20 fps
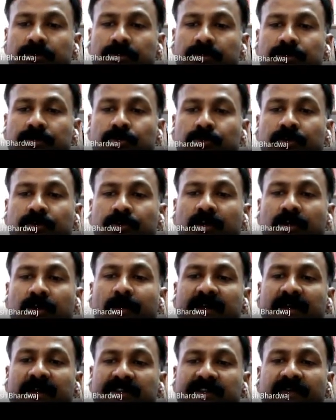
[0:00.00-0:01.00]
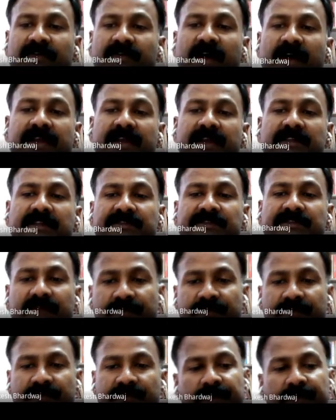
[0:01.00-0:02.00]
Two drawbacks of Huygens wave
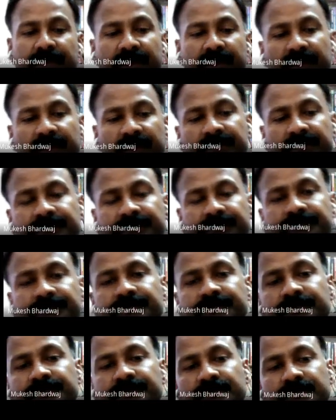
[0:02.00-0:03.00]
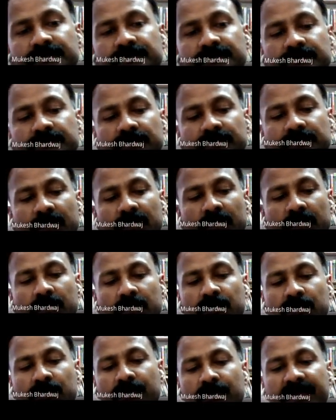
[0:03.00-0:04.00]
theory are,
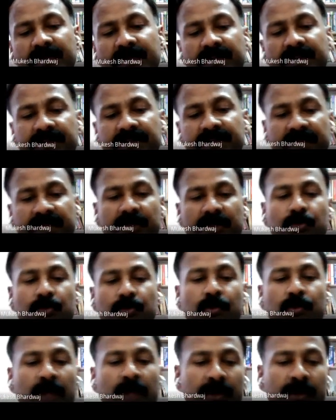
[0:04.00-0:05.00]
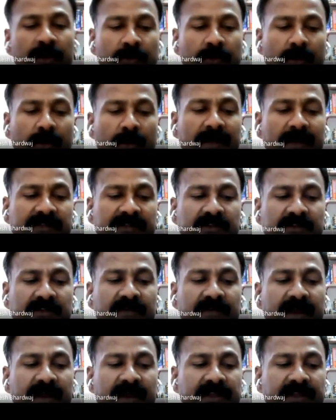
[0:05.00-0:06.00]
so mainly there are two drawbacks of
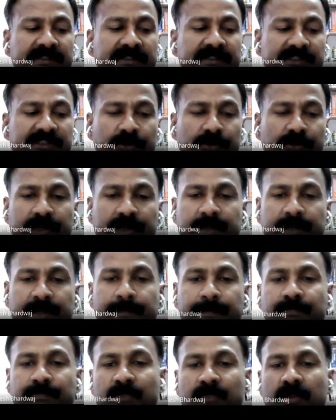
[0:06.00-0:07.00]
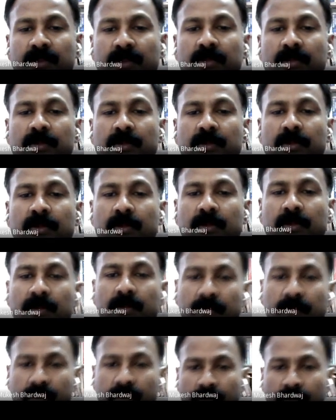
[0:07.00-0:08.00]
Huygens theory.
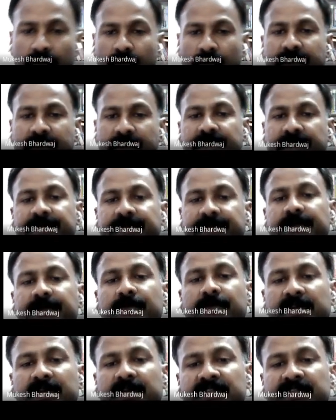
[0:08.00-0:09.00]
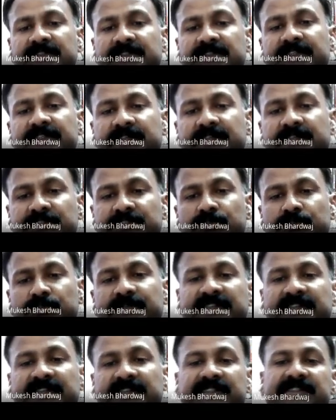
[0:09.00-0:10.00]
One is it assumes the
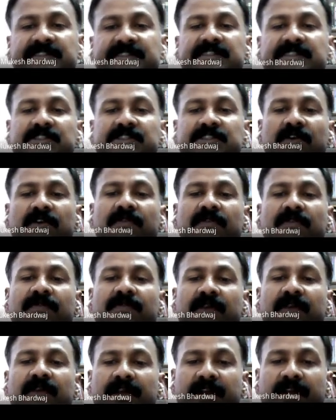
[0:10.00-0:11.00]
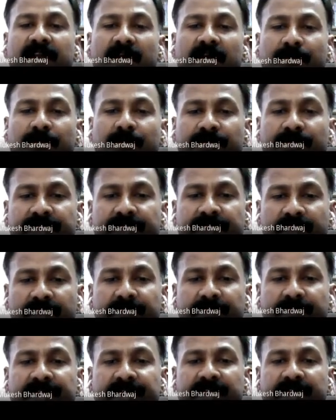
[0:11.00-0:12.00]
existence of an hypothetical
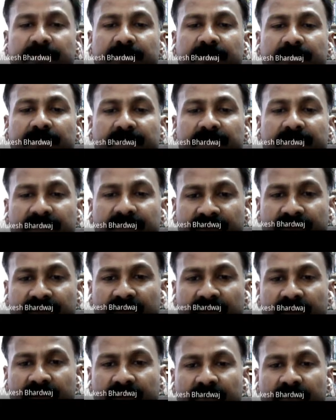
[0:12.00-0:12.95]
medium, ether,